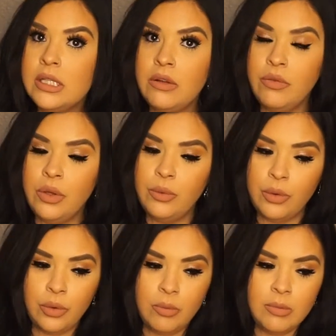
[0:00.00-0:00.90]
delivery
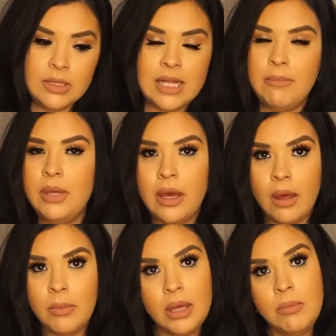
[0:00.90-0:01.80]
room, set me
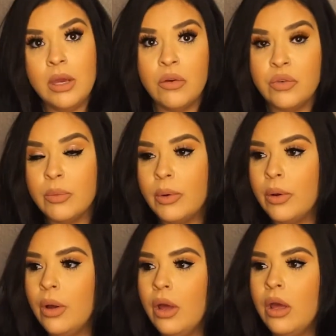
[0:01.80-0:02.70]
up, get me
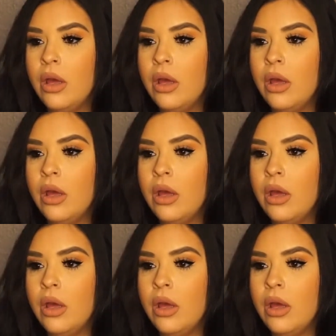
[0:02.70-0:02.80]
comfortable.